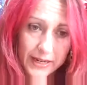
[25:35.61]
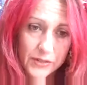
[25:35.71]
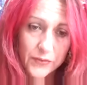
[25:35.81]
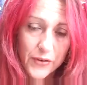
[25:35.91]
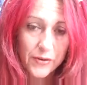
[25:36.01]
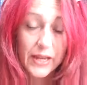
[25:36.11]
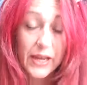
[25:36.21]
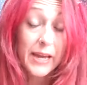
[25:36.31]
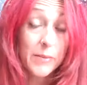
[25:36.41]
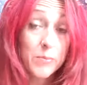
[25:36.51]
And it's very
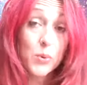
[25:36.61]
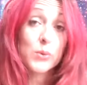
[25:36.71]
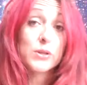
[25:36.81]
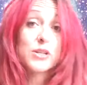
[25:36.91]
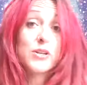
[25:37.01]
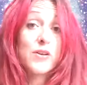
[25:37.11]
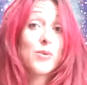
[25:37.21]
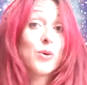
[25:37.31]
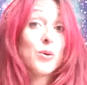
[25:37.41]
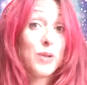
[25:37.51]
important to know
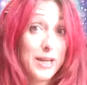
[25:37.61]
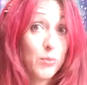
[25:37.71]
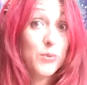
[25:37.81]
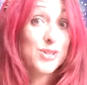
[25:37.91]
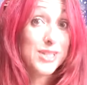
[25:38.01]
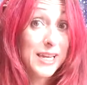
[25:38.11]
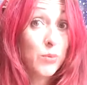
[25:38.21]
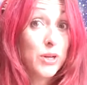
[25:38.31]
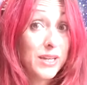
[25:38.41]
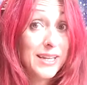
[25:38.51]
that we will help you see
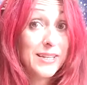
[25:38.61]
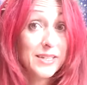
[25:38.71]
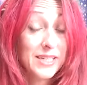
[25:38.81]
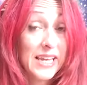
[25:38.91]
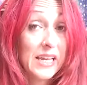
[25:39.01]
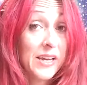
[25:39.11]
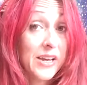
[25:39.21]
what you need to see.